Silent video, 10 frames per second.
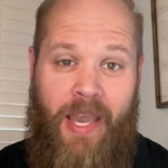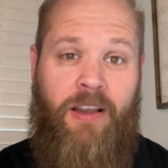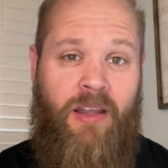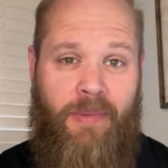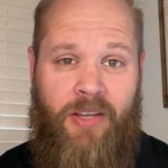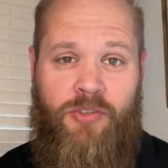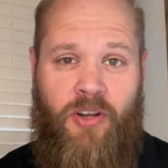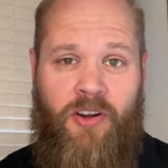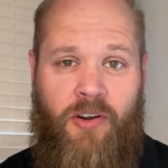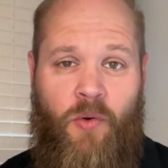back on
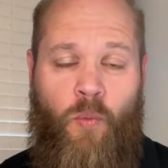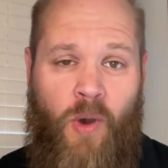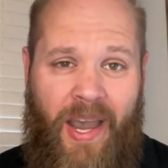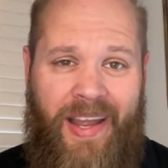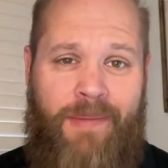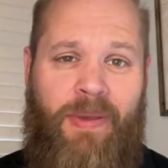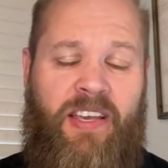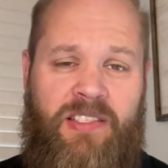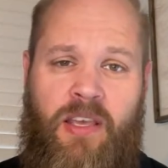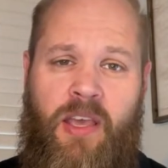Mounjaro. Why?
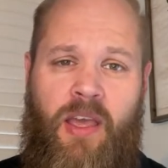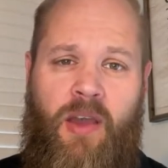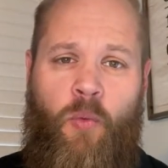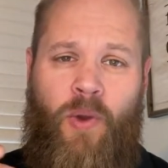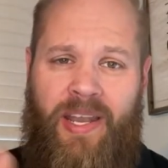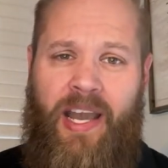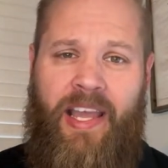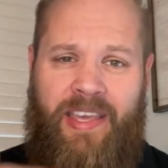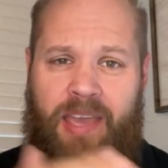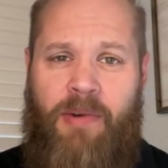Because when
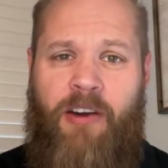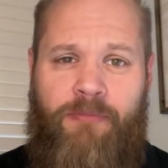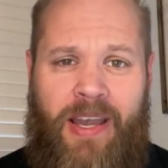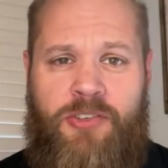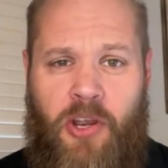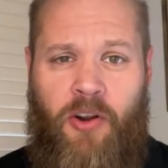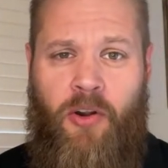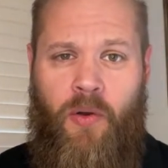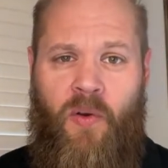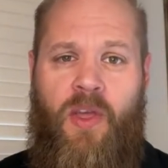I came off
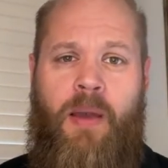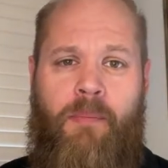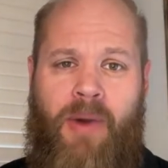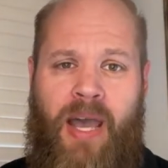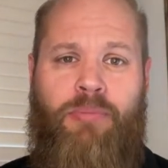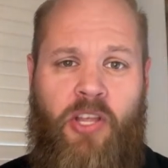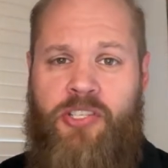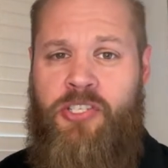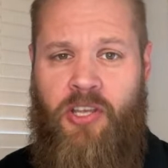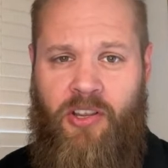Mounjaro, my
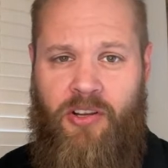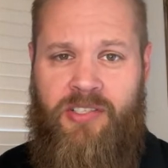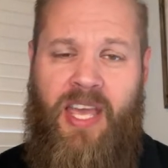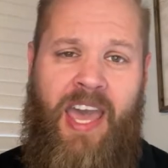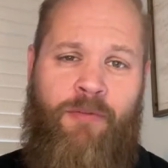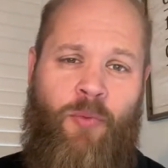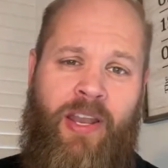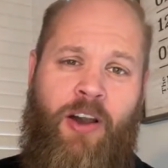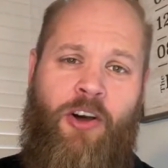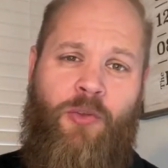blood sugars have
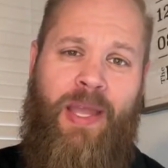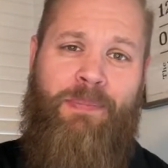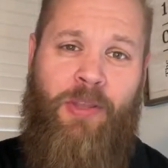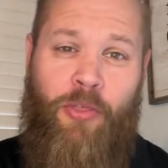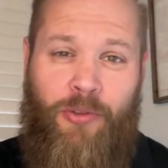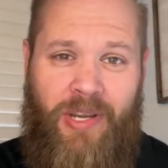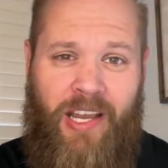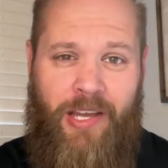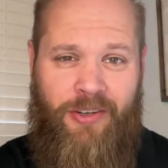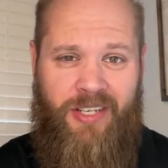went all the way up into
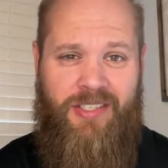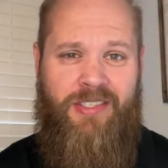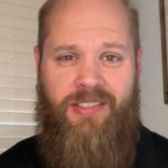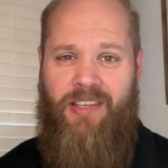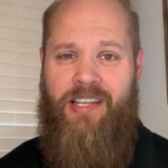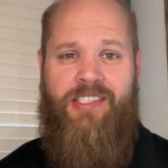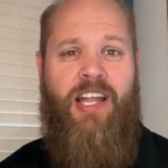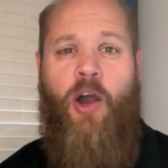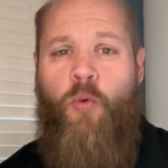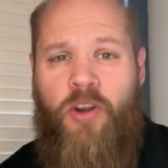300s. It's
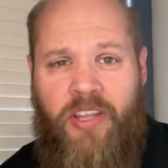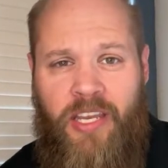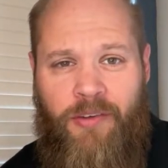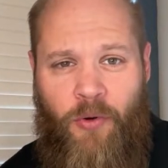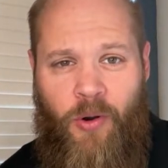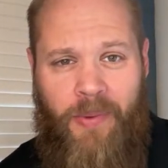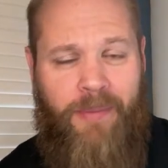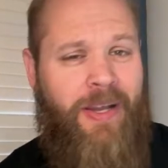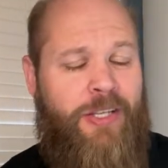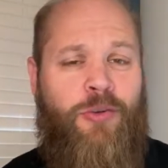not working for me.
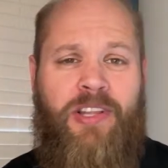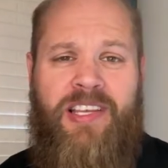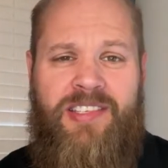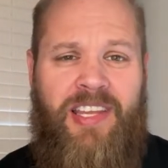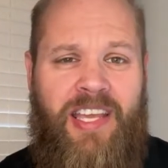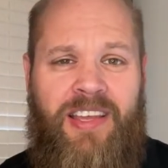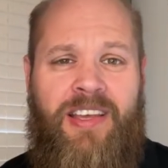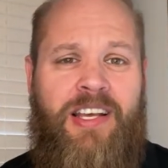My Trulicity